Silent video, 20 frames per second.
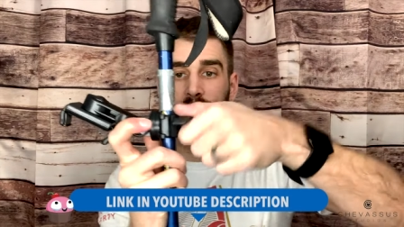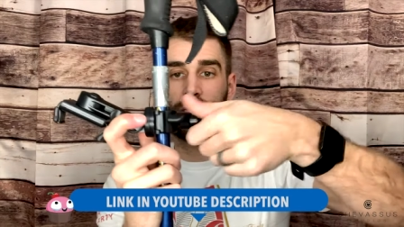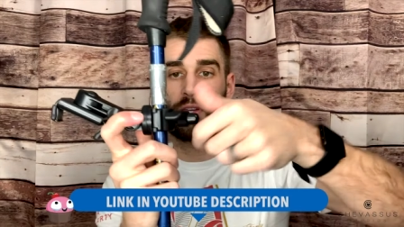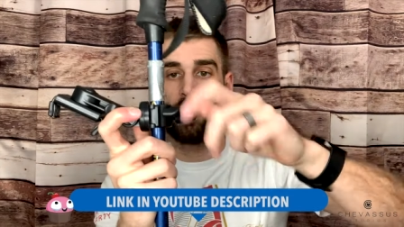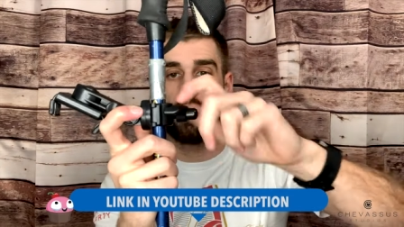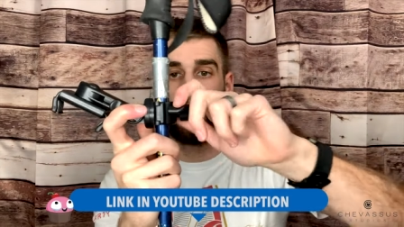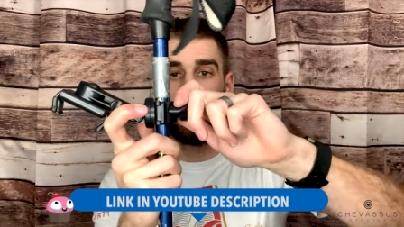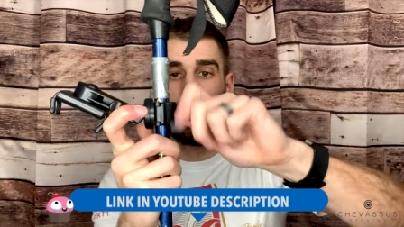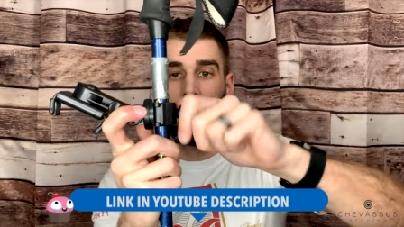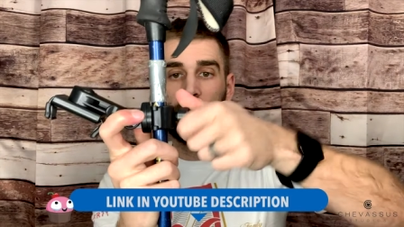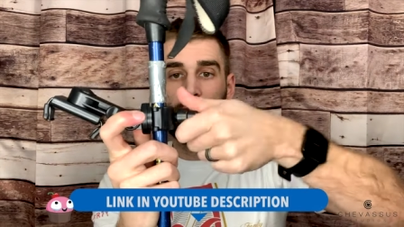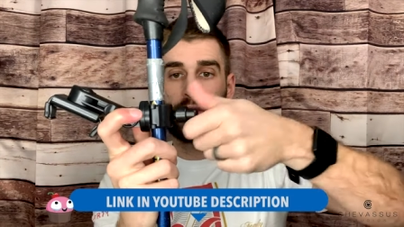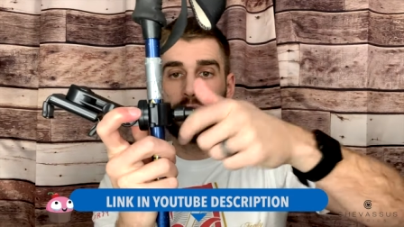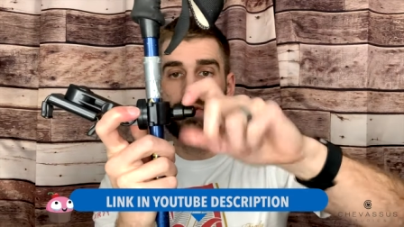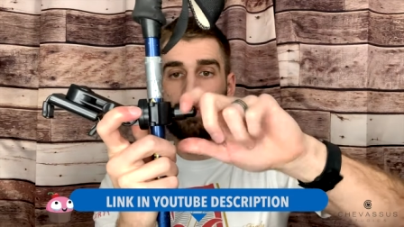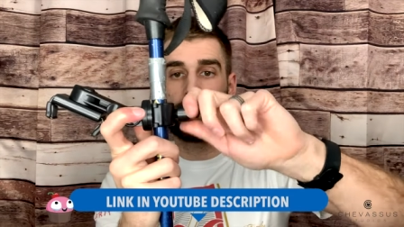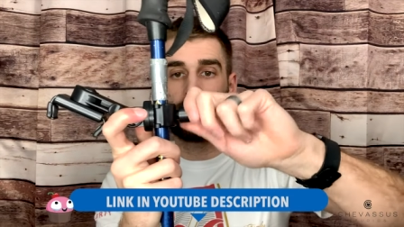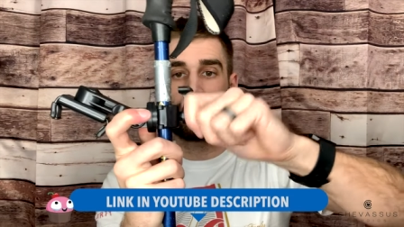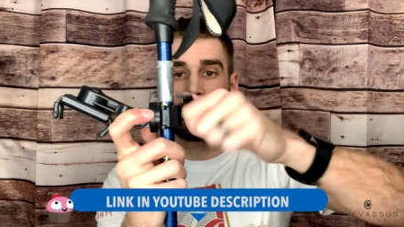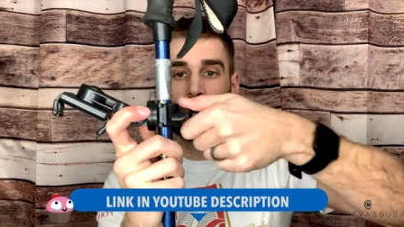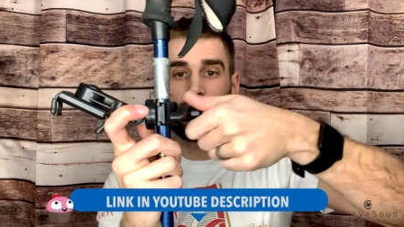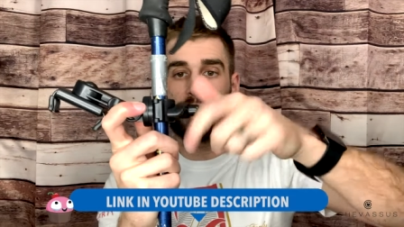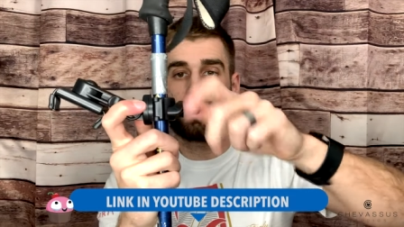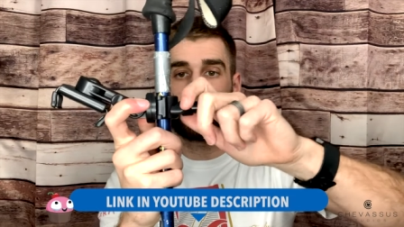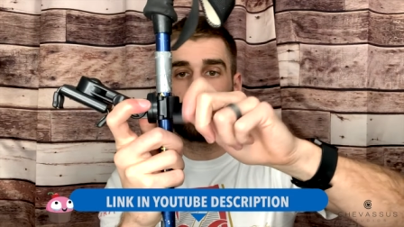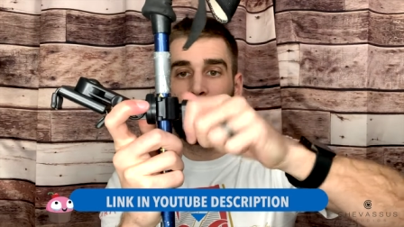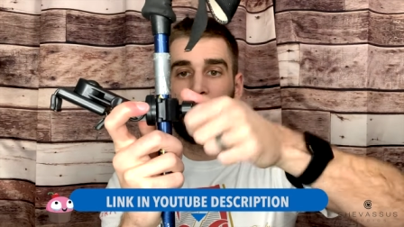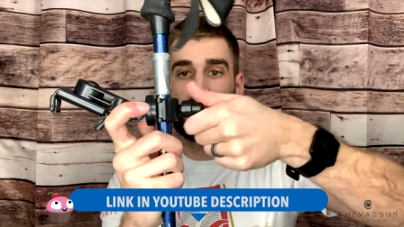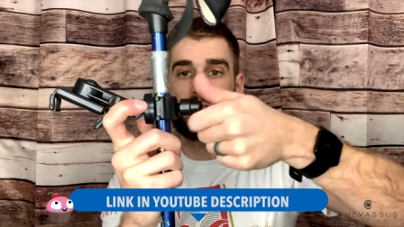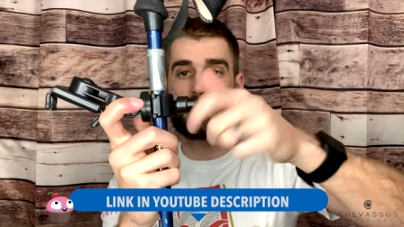So you start
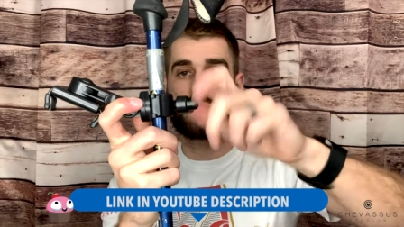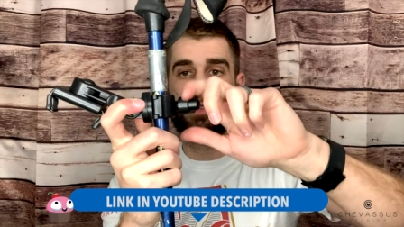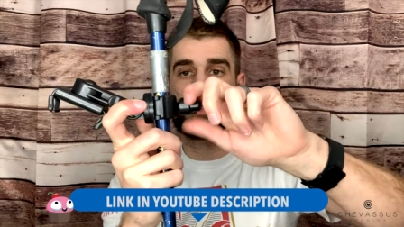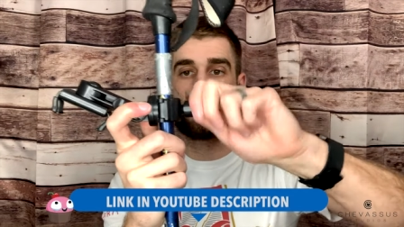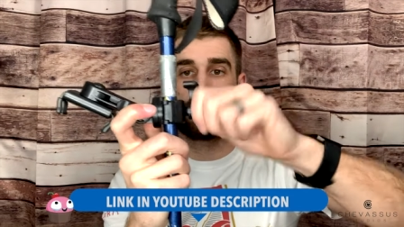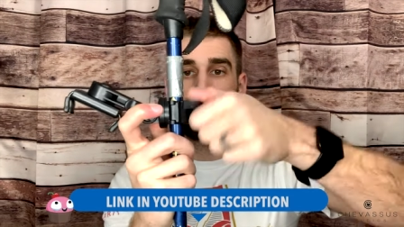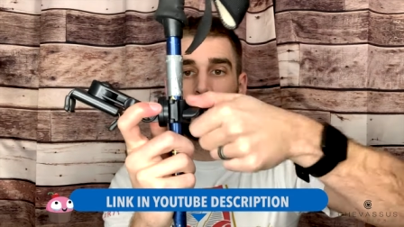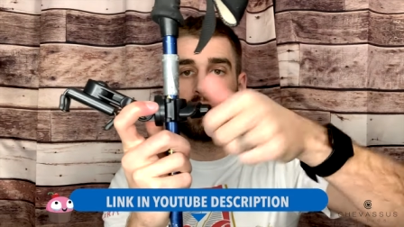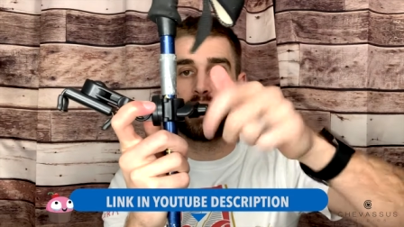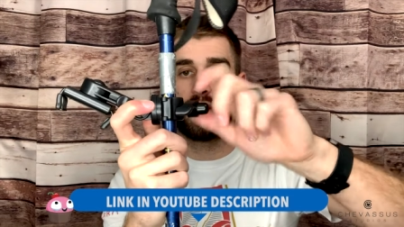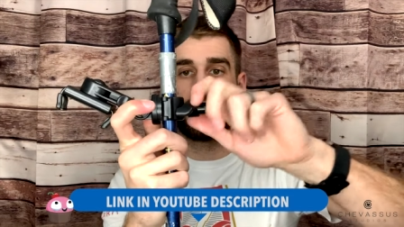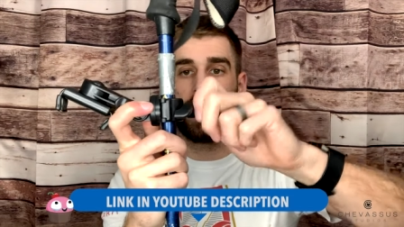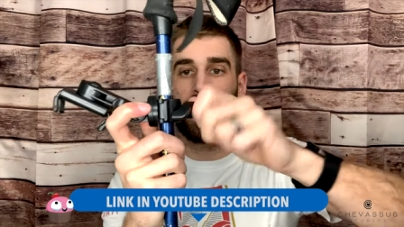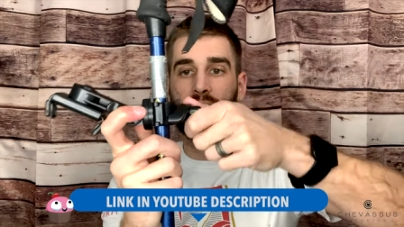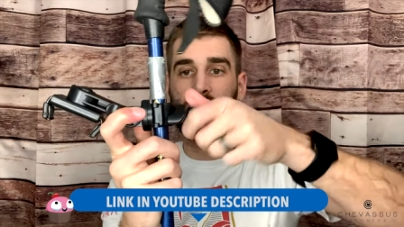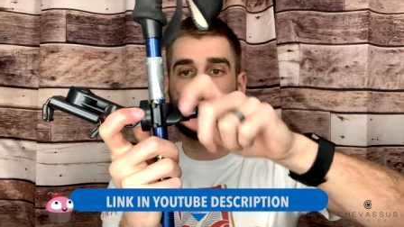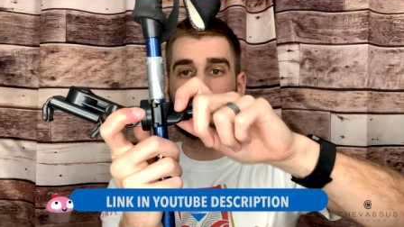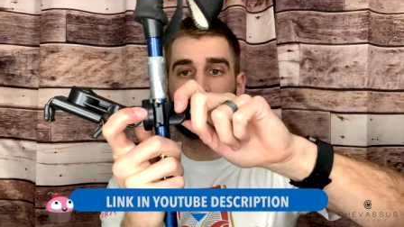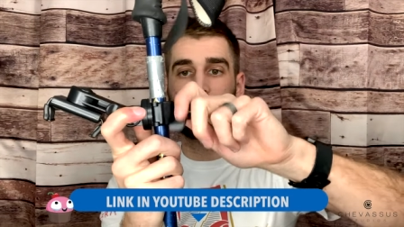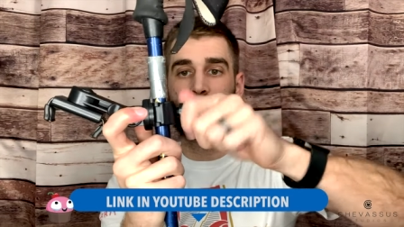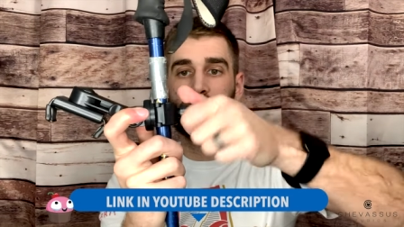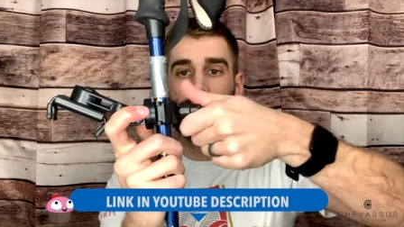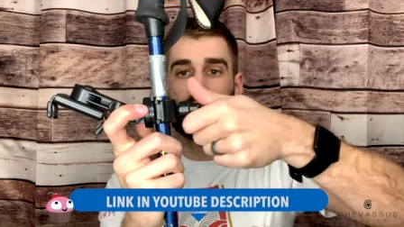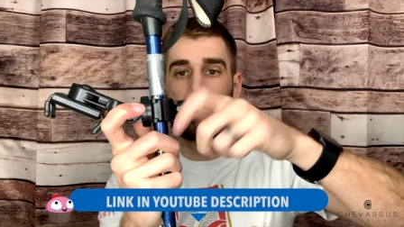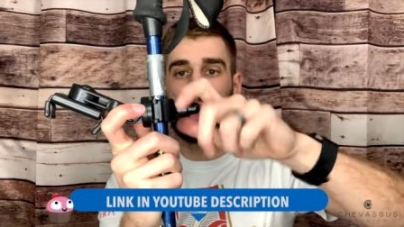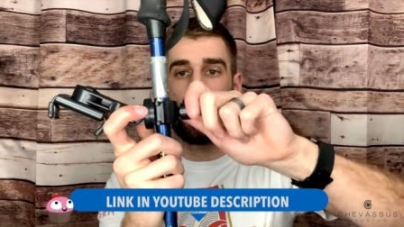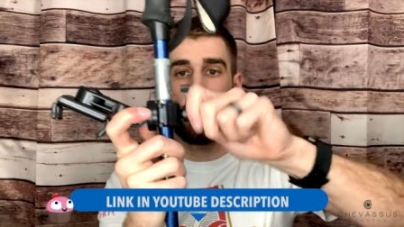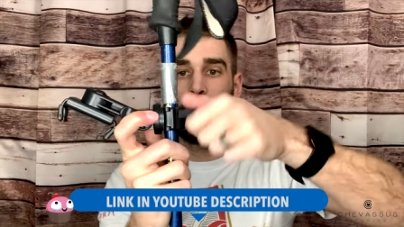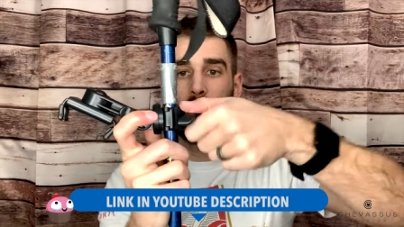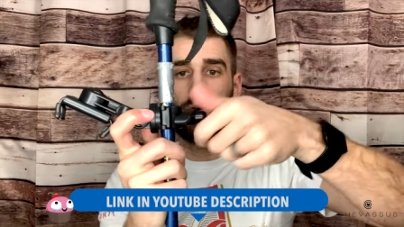to unscrew it like
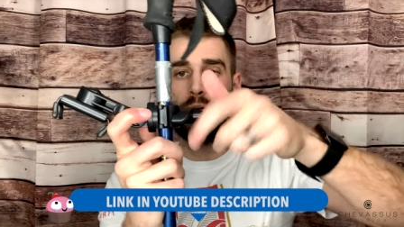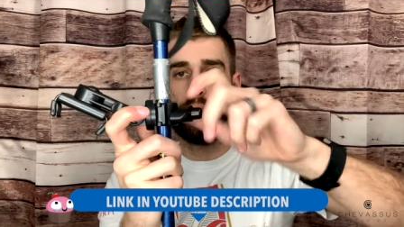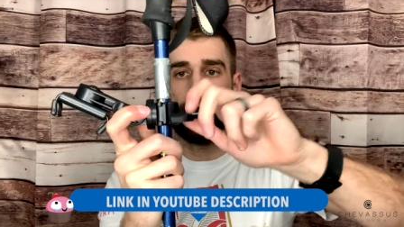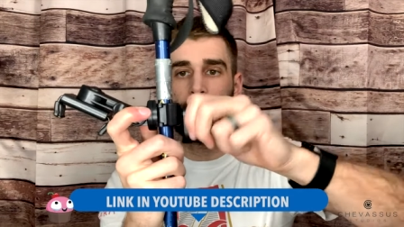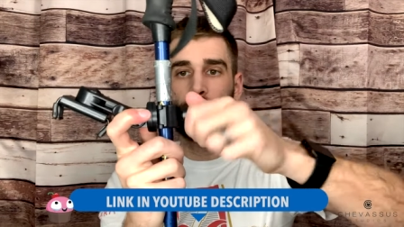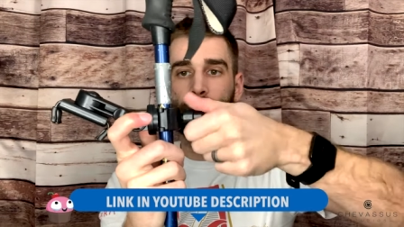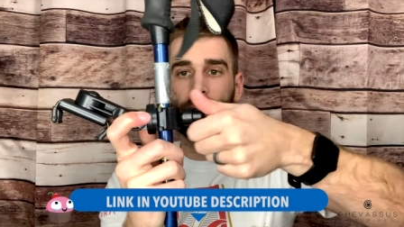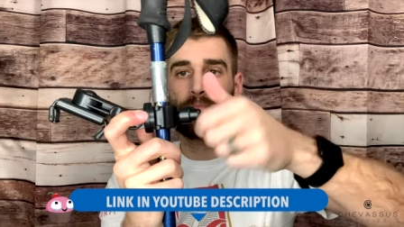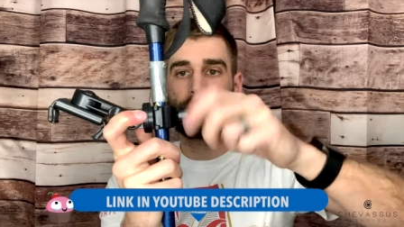so,